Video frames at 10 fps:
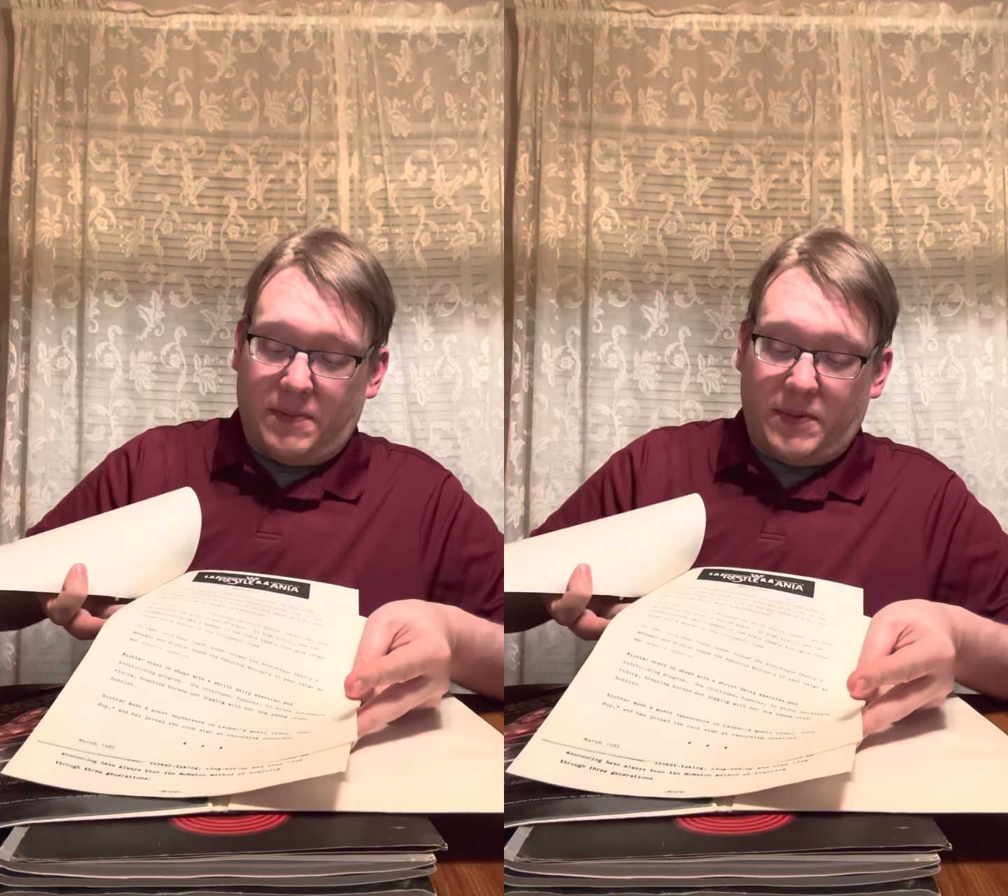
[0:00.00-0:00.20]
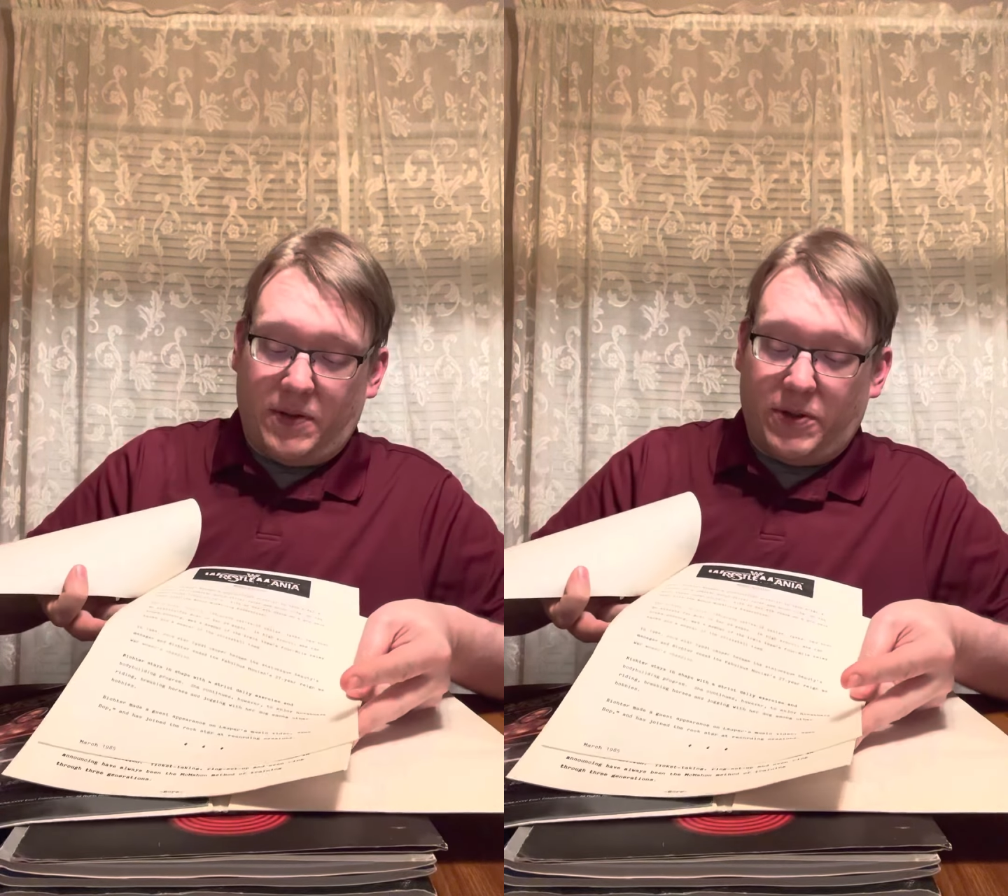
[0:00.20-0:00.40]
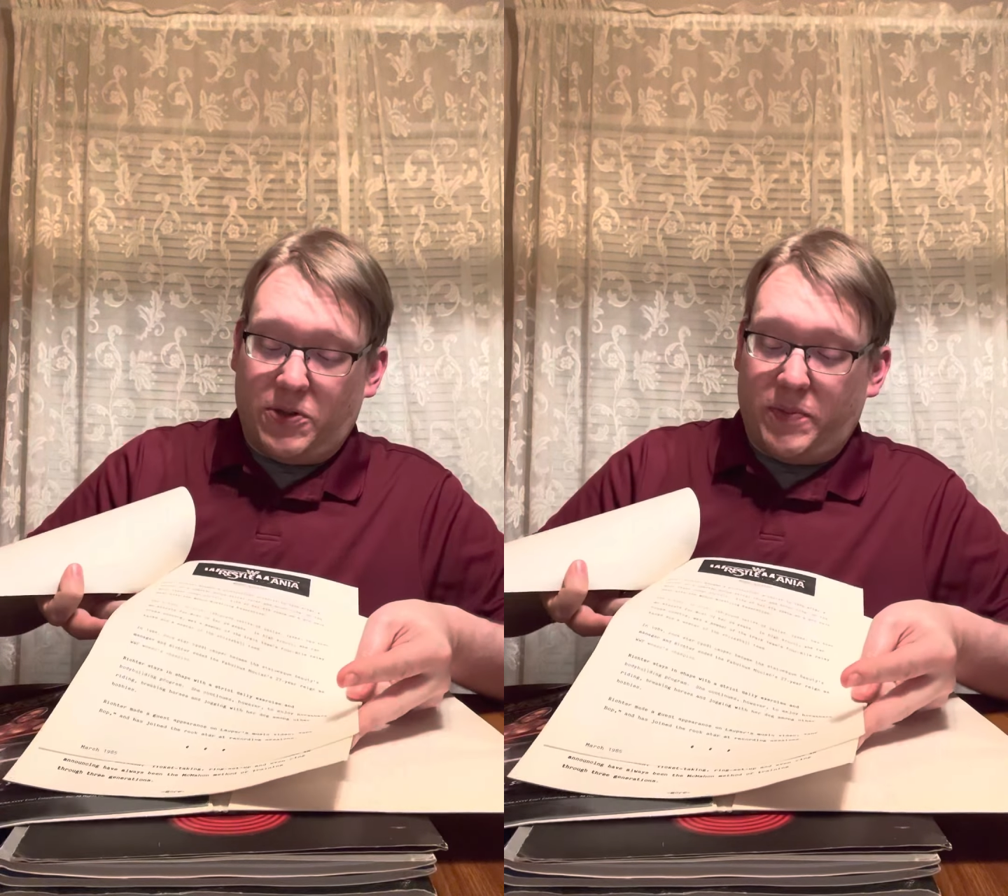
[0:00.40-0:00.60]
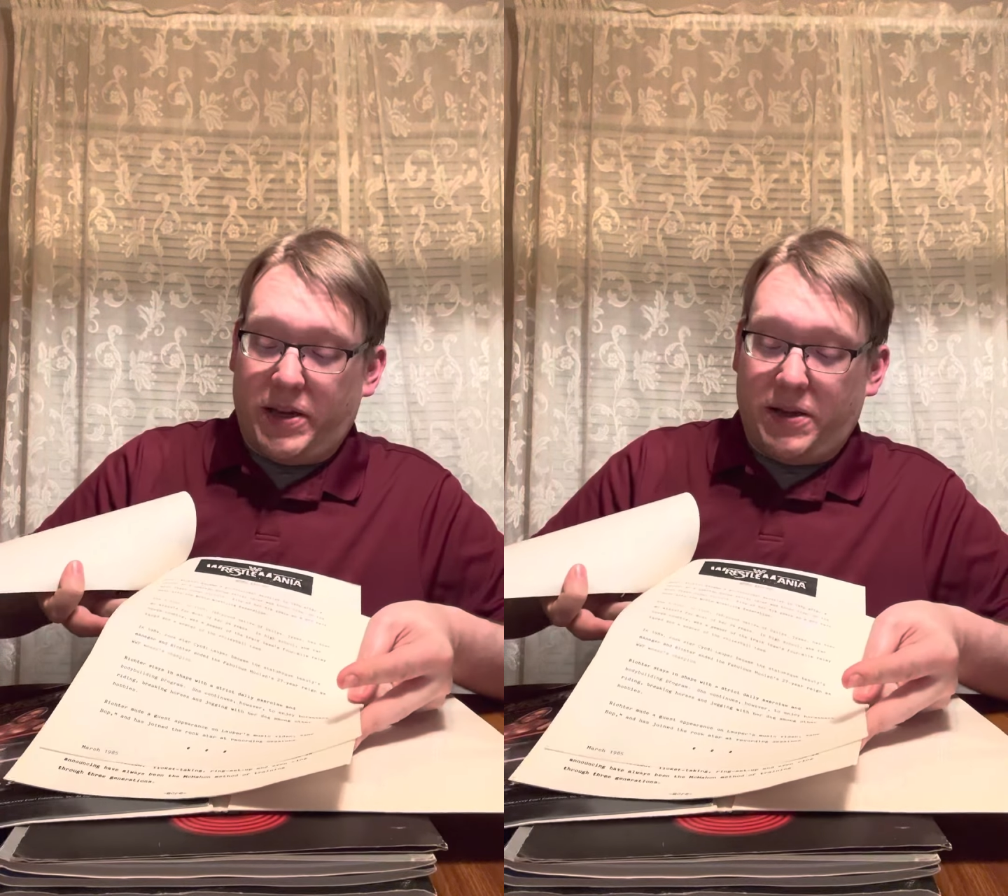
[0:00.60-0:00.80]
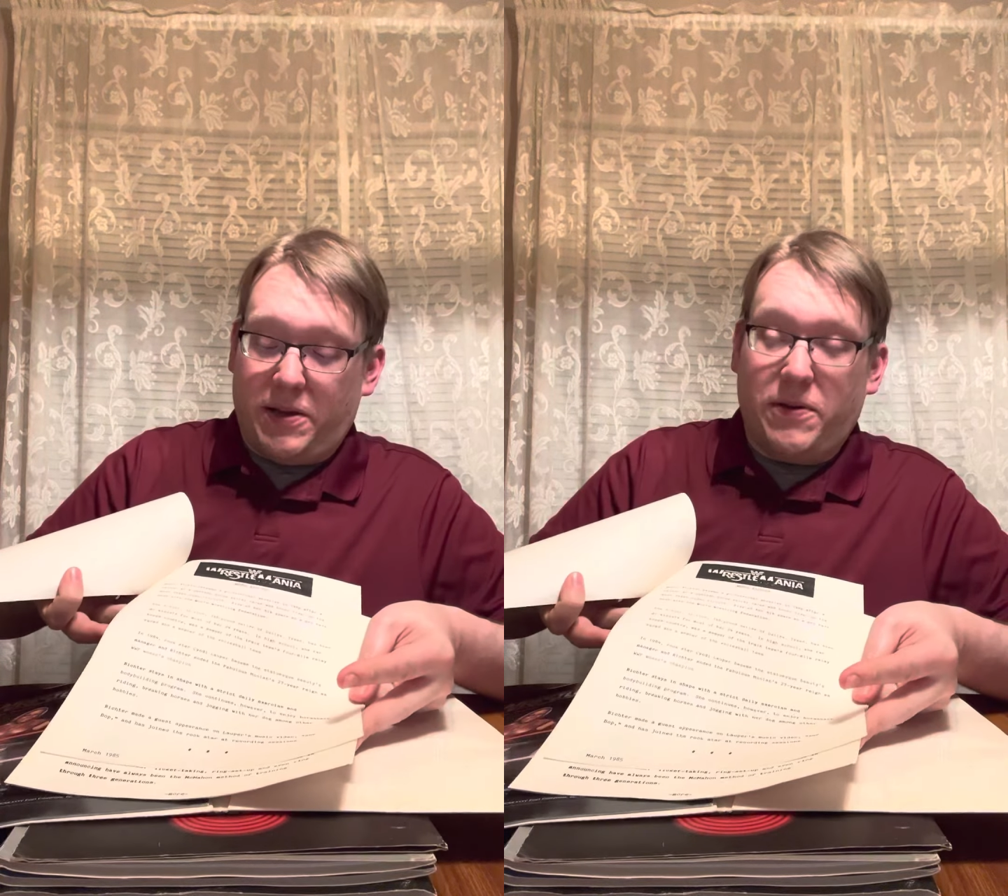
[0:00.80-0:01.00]
the
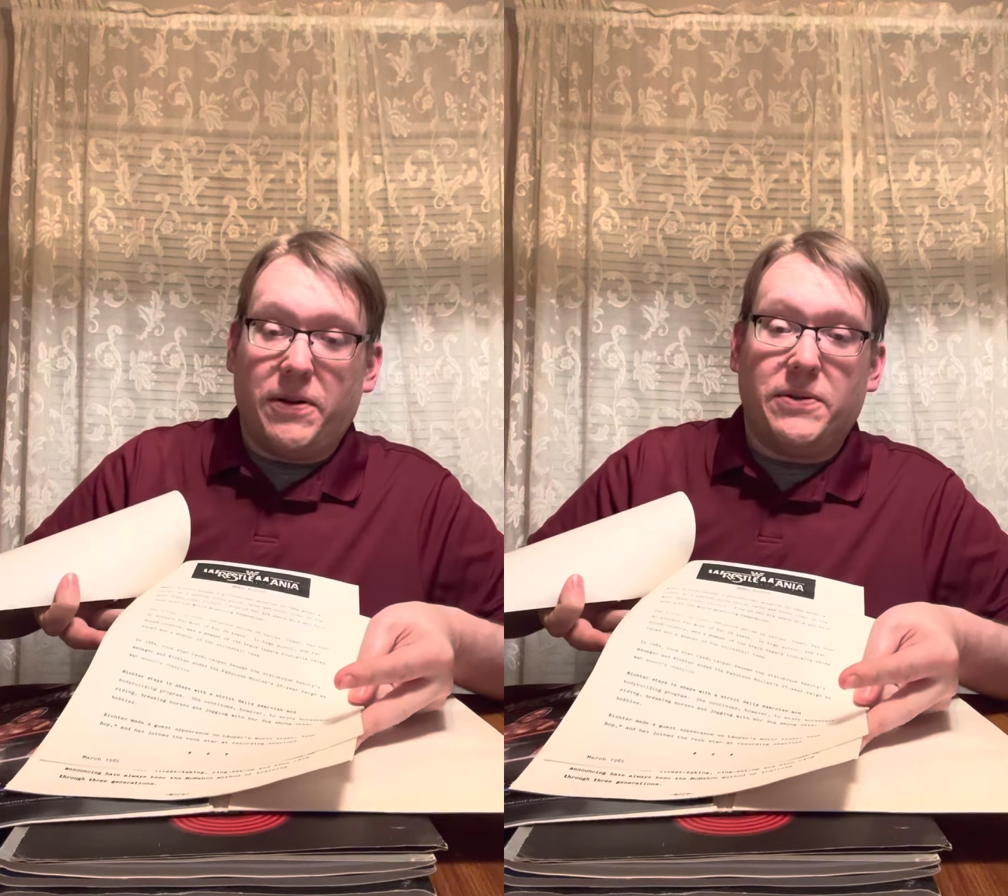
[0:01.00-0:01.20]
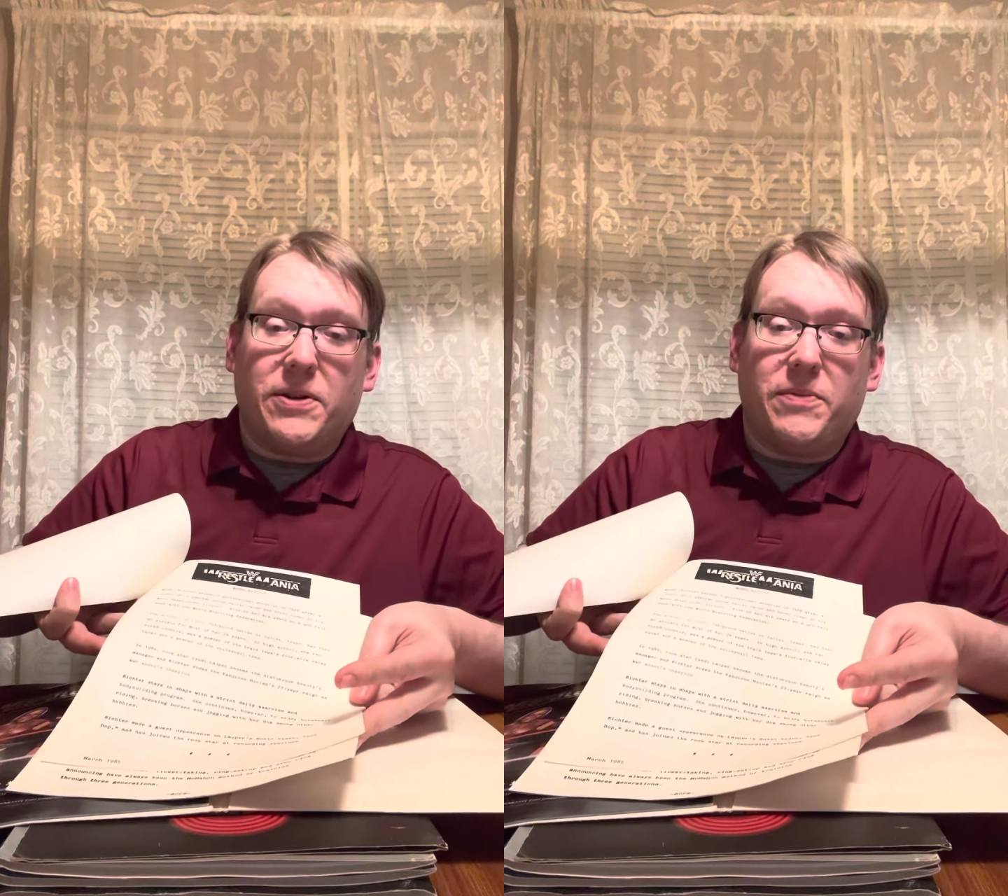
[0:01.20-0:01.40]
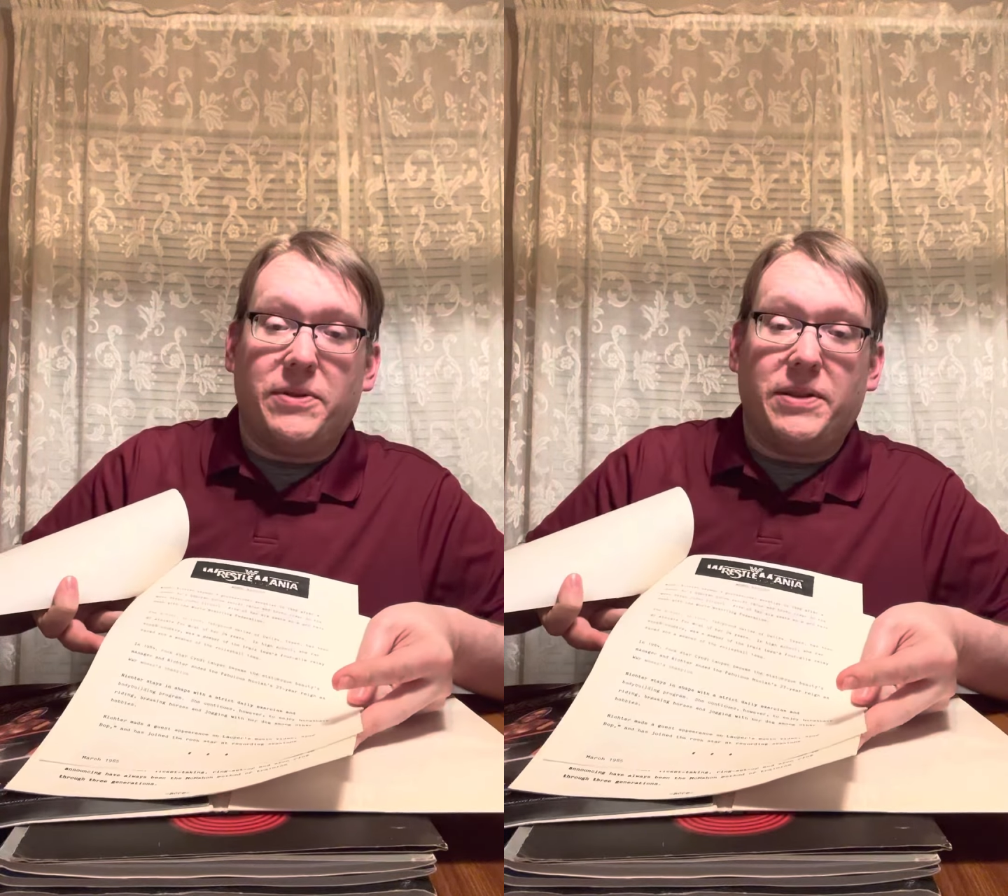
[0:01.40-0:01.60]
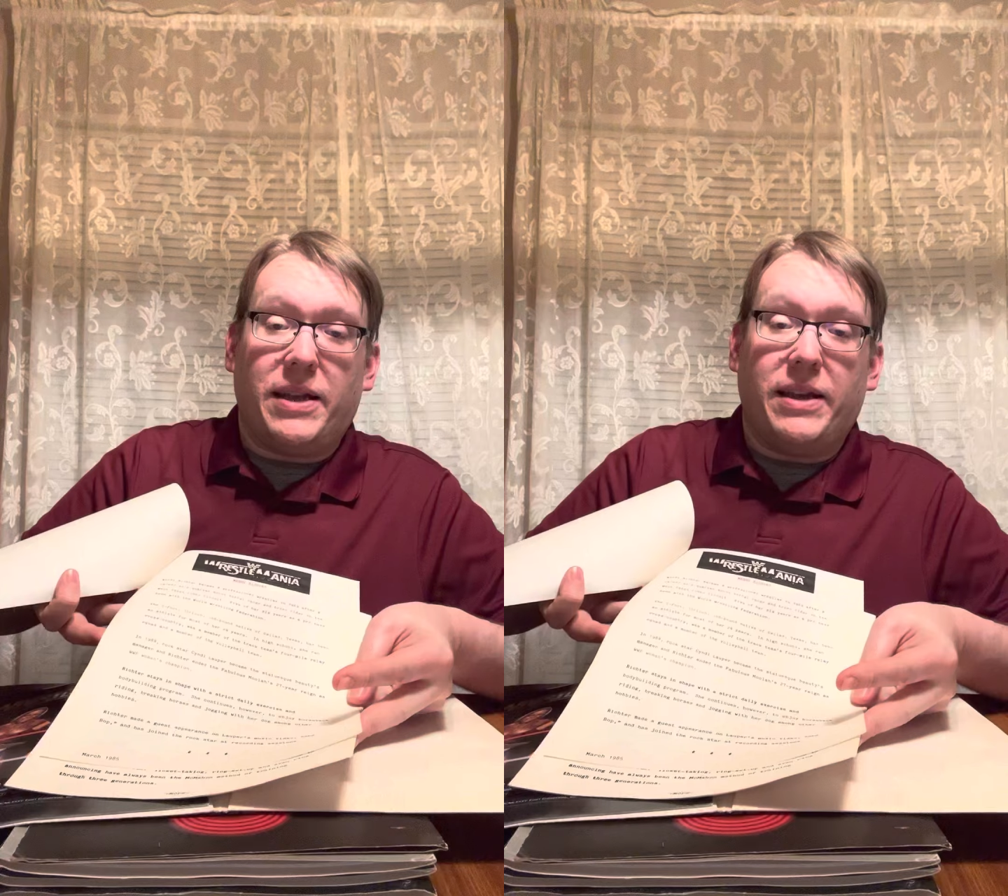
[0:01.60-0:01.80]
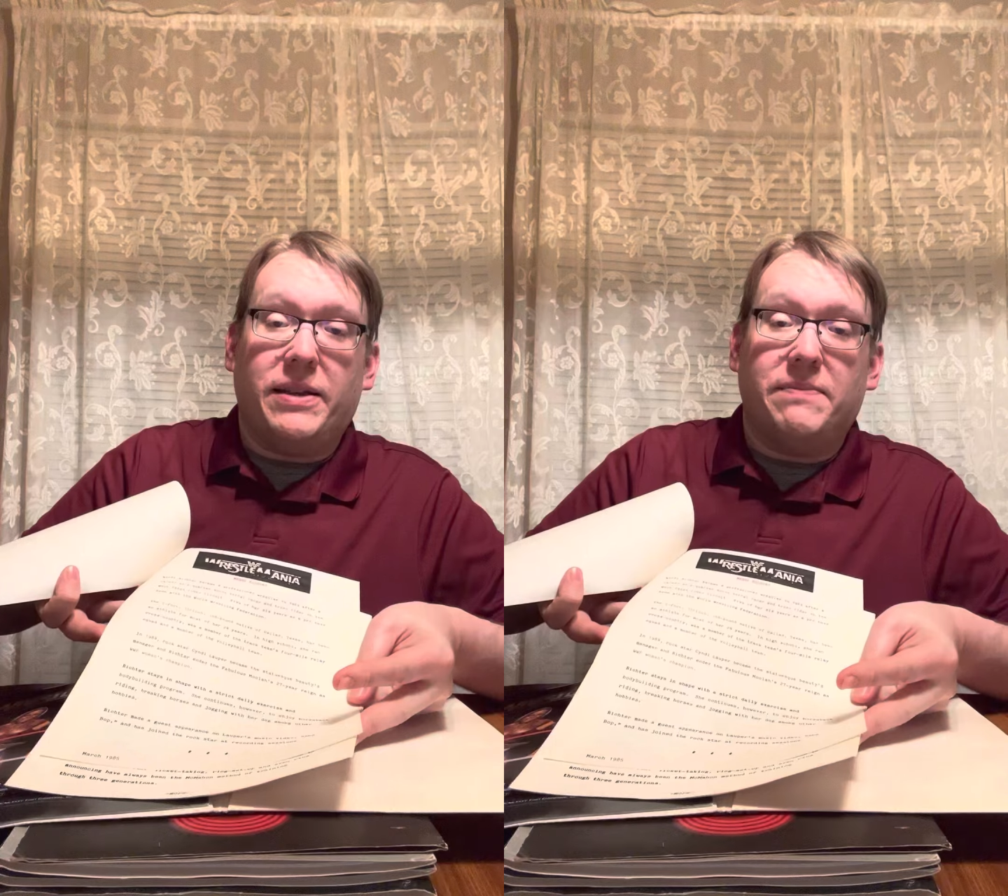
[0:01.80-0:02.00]
WrestleMania logo is almost
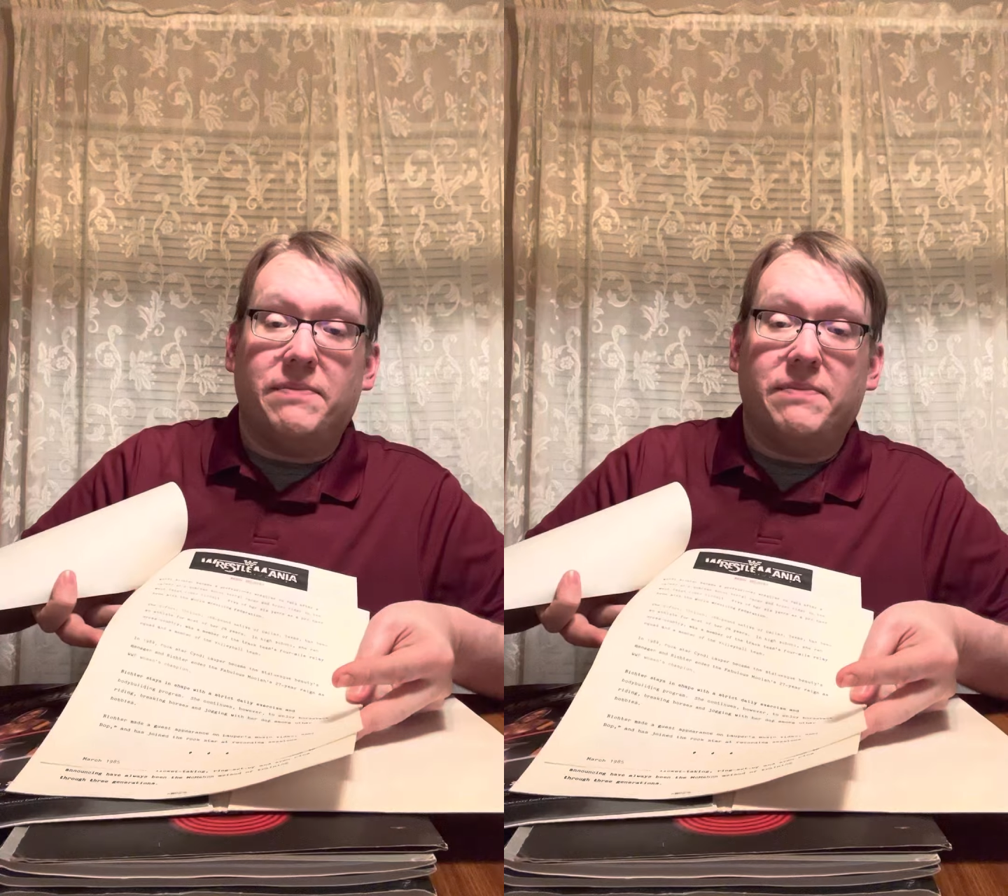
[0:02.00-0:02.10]
like